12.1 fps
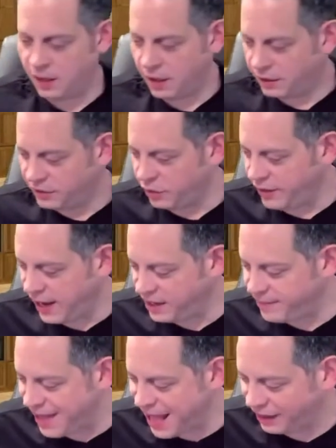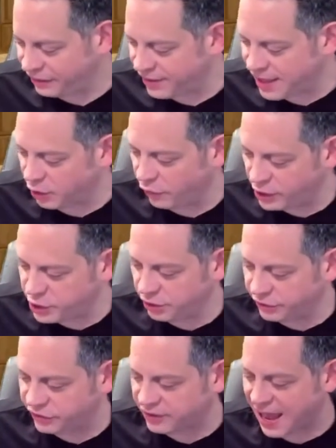So getting back to that original
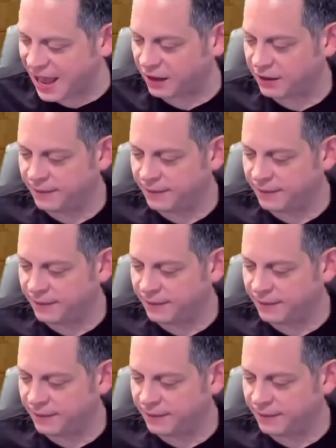stack,